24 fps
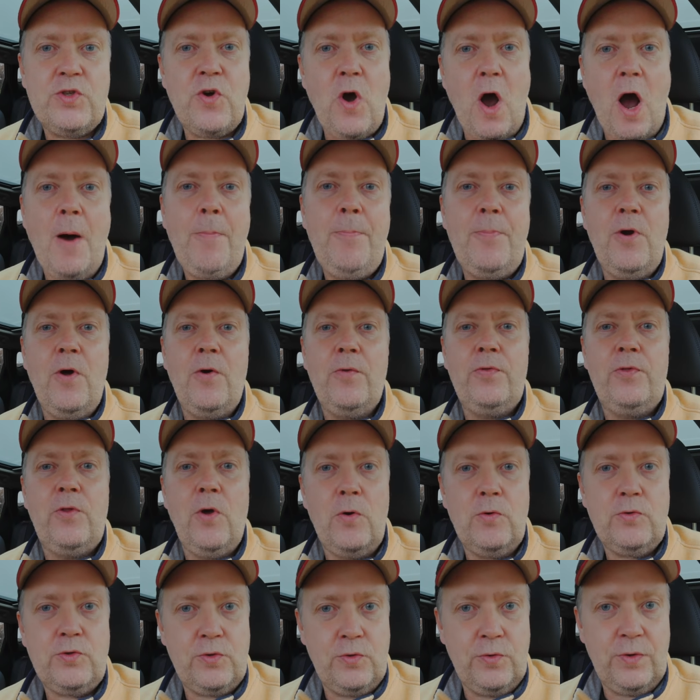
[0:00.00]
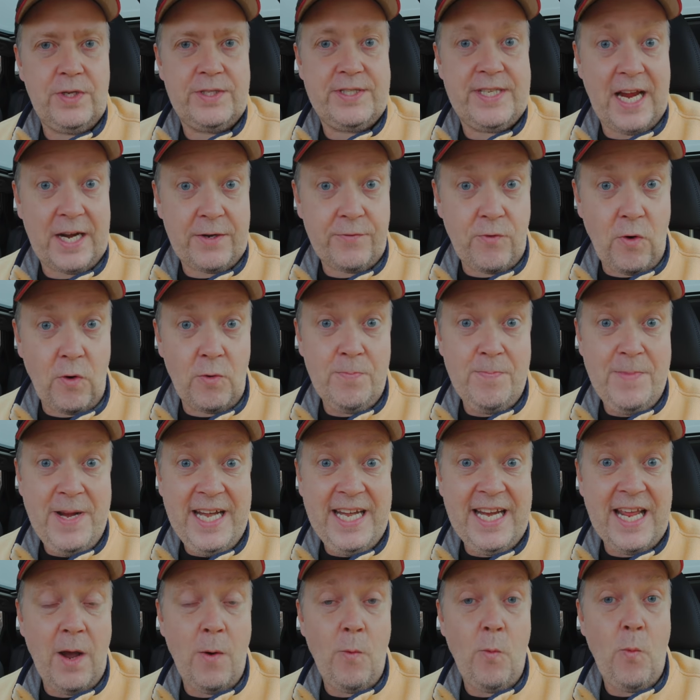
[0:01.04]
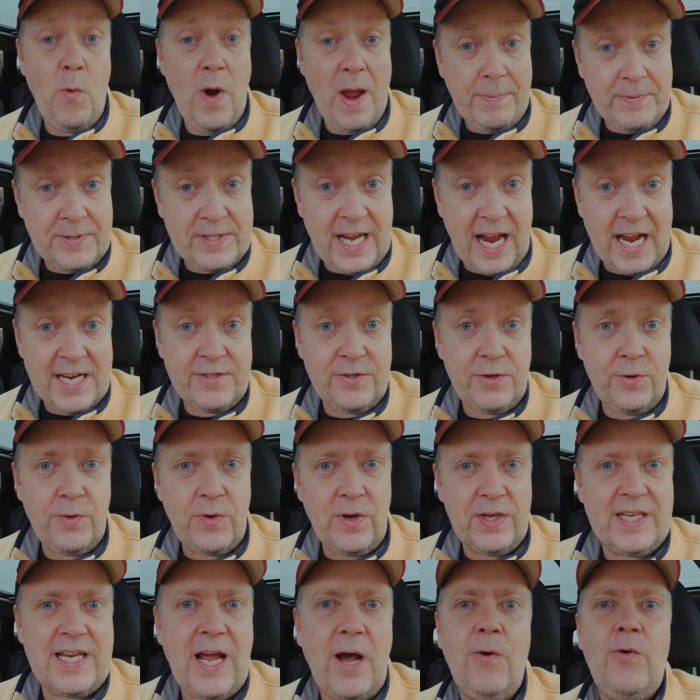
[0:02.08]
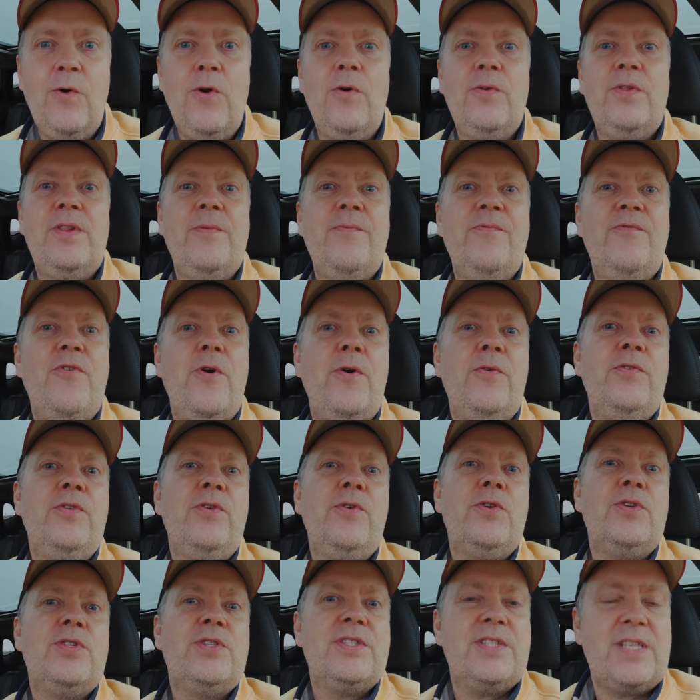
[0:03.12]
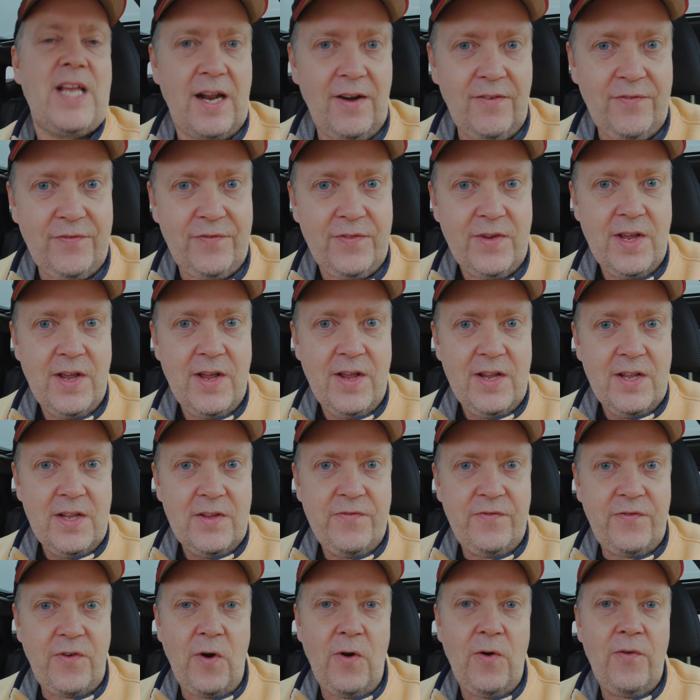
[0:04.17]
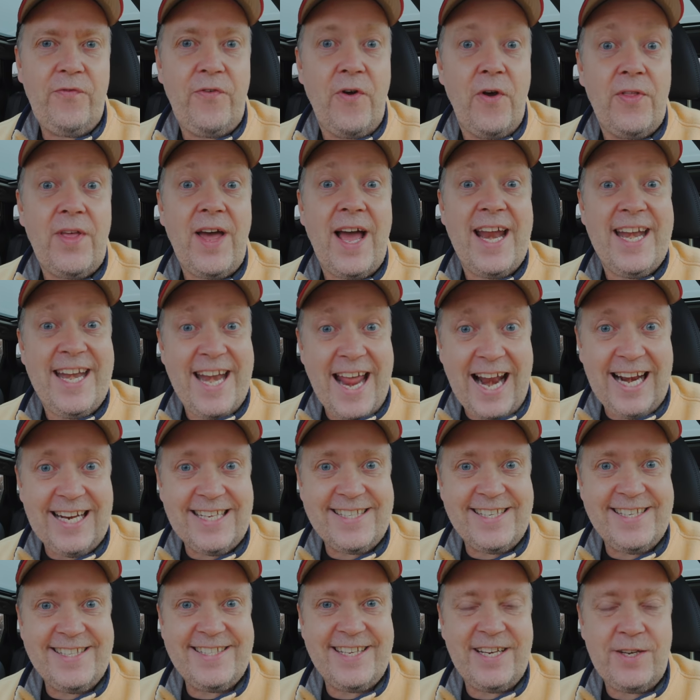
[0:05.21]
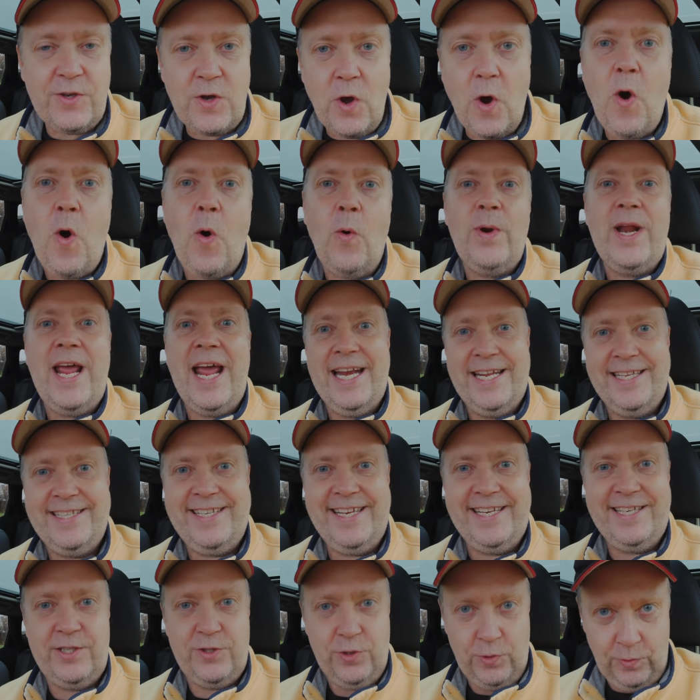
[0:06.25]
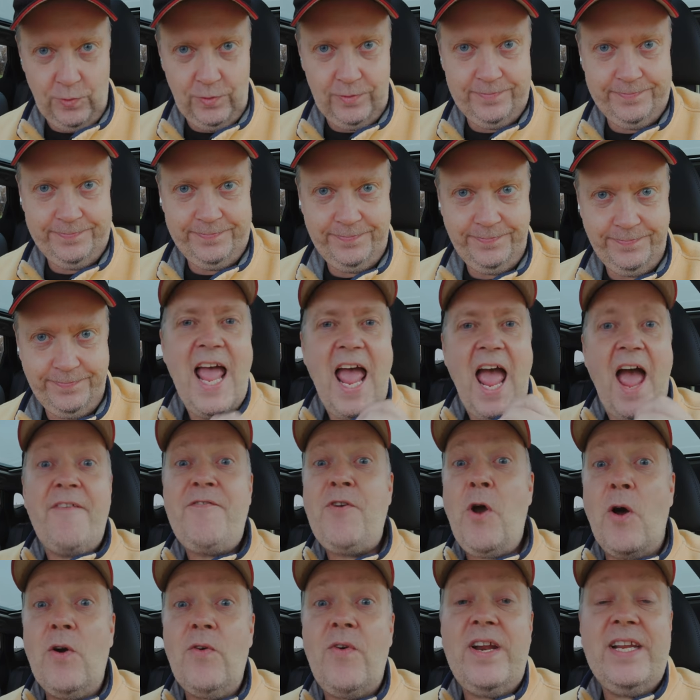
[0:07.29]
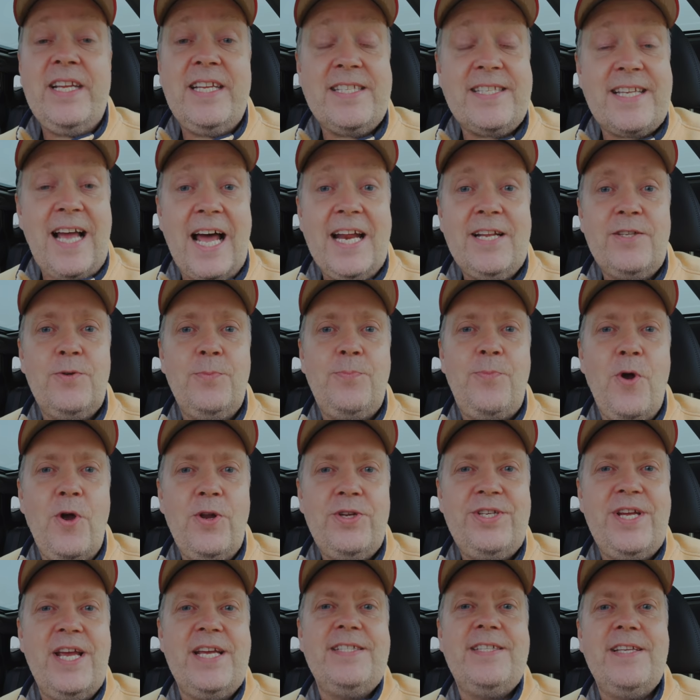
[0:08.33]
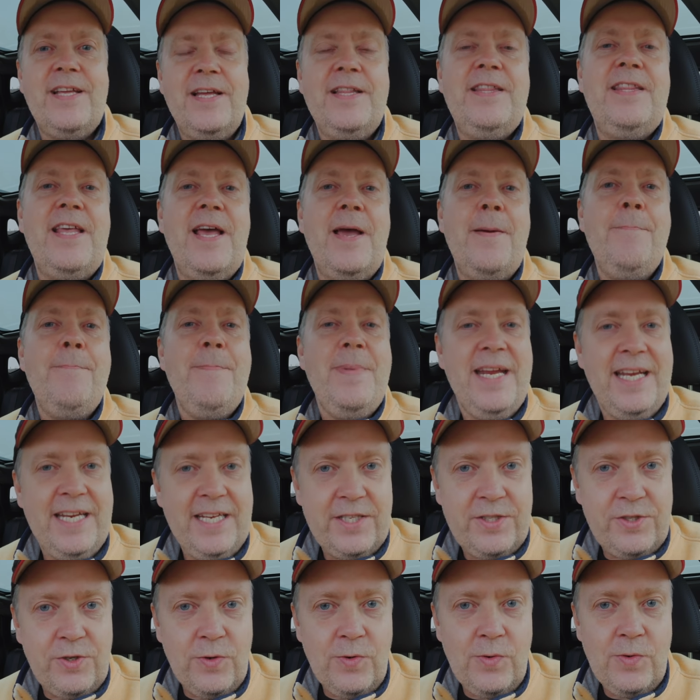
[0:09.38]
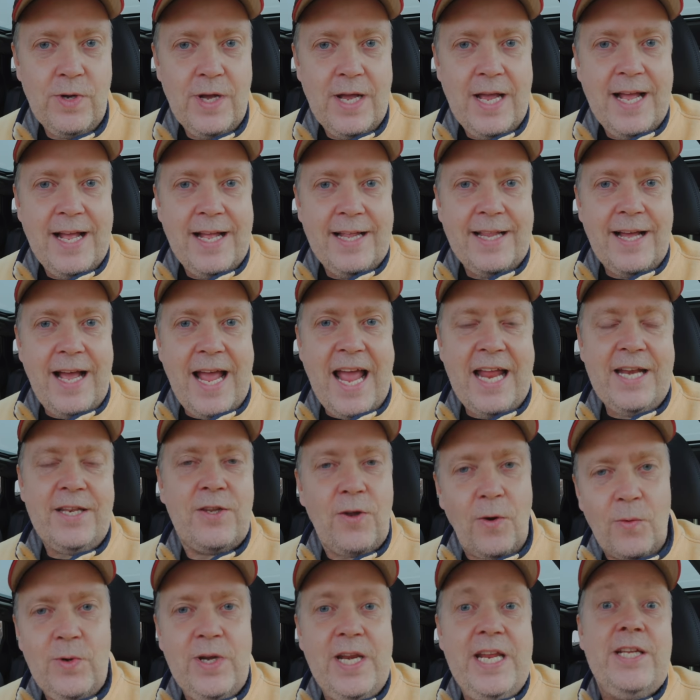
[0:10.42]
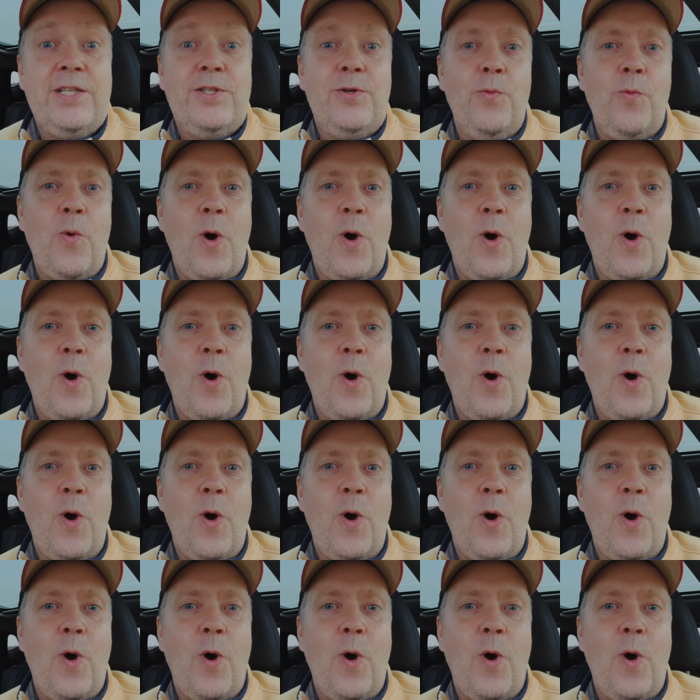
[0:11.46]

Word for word: to upload those to the Tech Drone Media website so you can download them from yourself for further analysis in your own editing tool. Have you already decided to purchase uh, the Mini 2? and don't need to